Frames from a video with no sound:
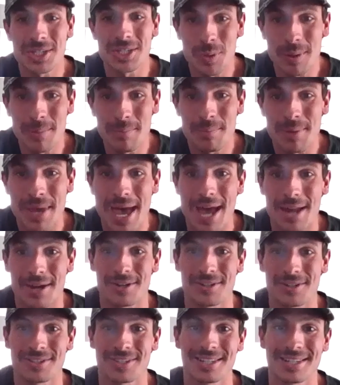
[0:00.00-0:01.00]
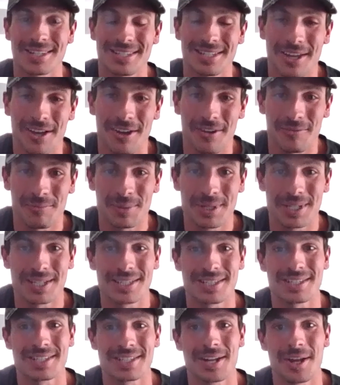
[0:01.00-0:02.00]
swim patterns and stuff,
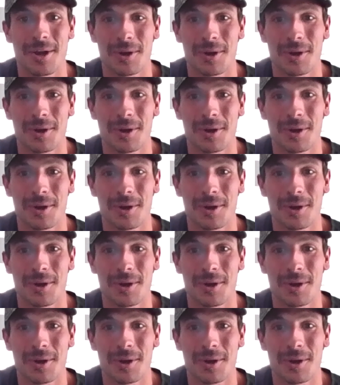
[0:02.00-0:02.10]
because